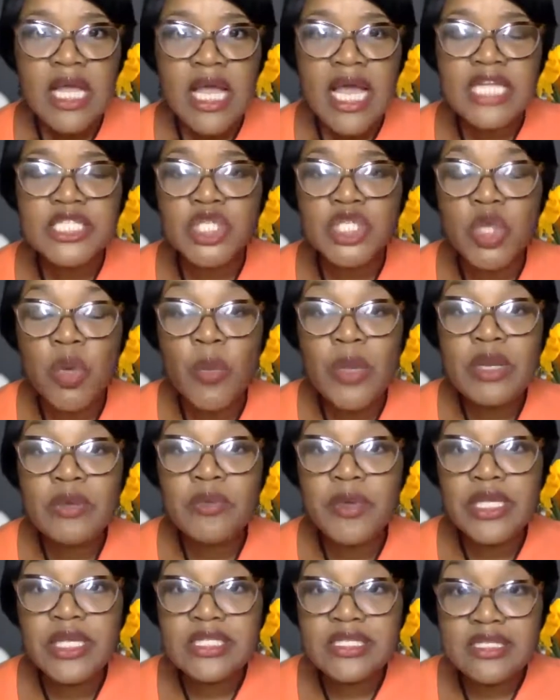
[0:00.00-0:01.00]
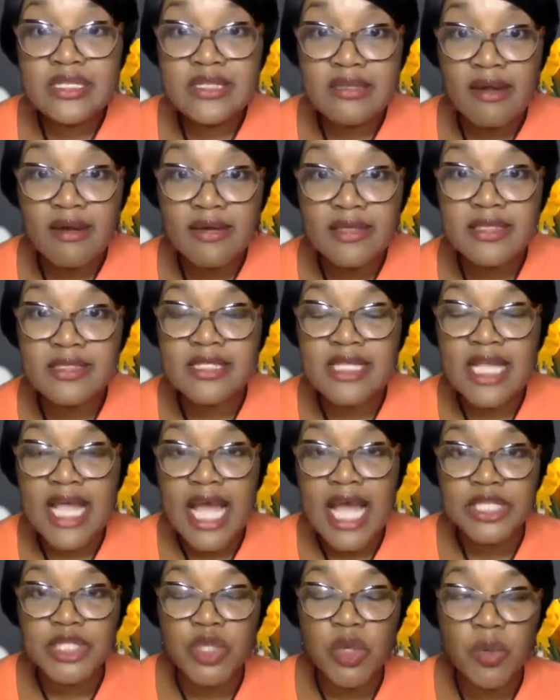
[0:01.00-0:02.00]
And so when we start to say,
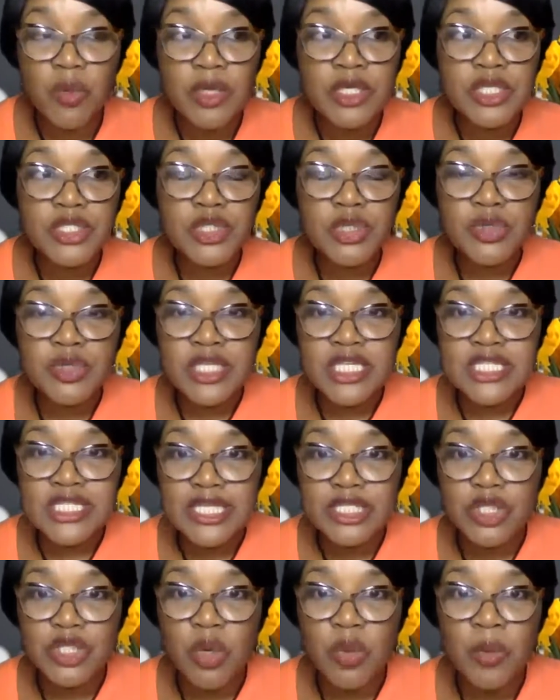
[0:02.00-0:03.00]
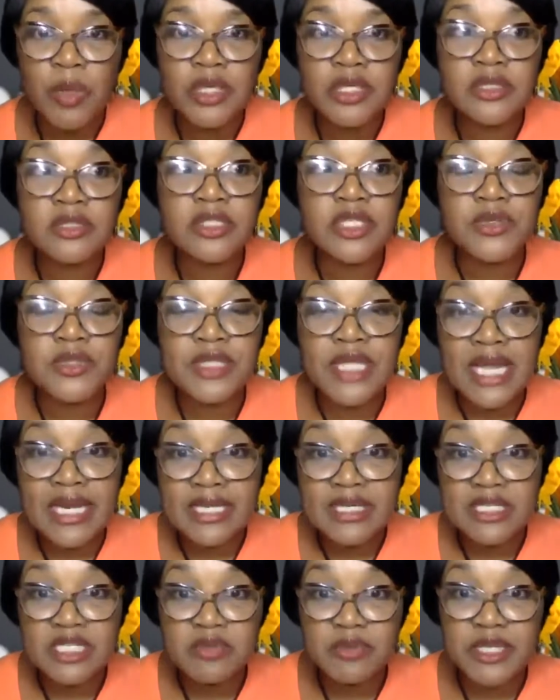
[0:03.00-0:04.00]
I don't want to do this, I don't want to do that,
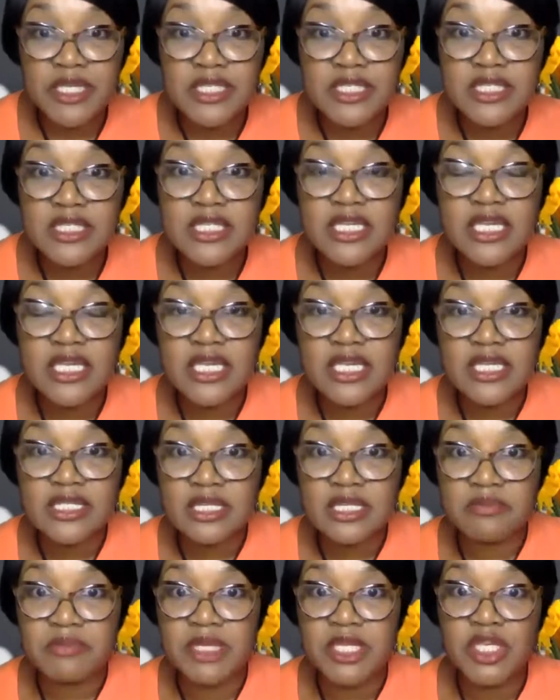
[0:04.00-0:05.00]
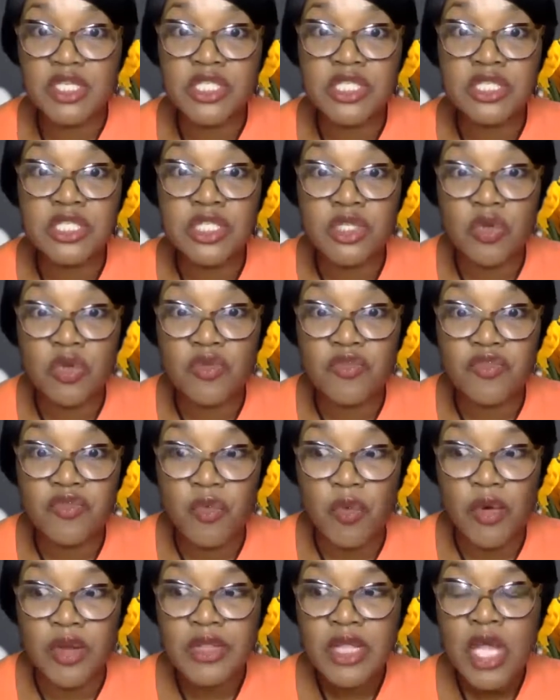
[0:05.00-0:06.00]
and it's because of the kids and because of so
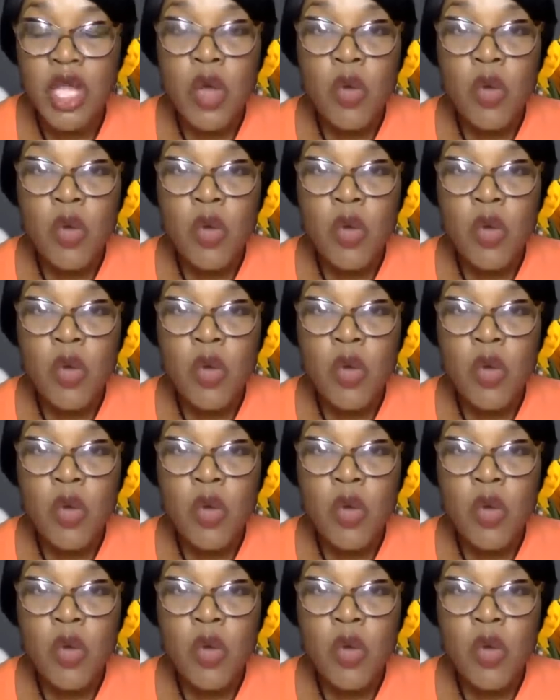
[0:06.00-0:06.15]
forth,